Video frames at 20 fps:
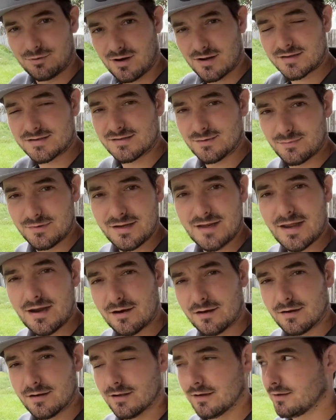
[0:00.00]
proximity
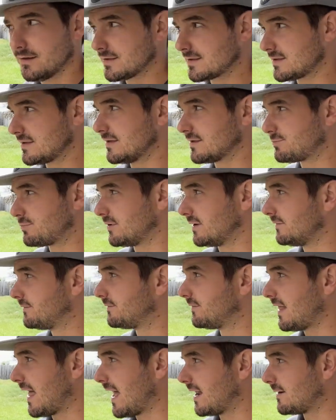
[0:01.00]
area is pretty
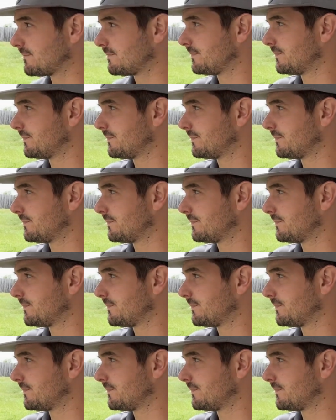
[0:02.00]
flat.